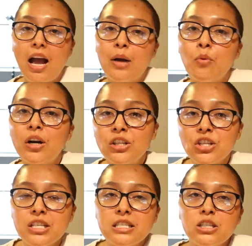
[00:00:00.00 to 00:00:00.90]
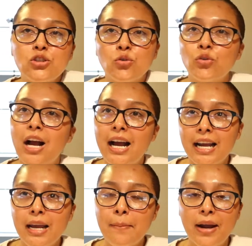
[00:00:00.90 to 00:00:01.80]
I wanna just
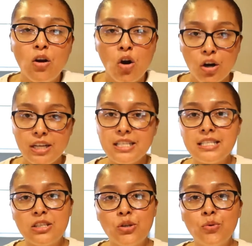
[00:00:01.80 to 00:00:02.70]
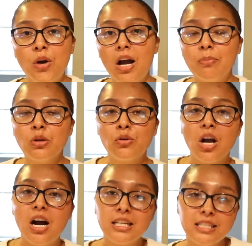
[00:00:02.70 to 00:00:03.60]
try my hardest to upload
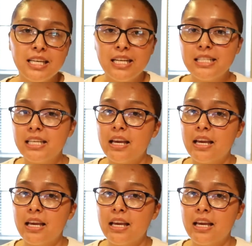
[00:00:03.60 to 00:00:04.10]
content,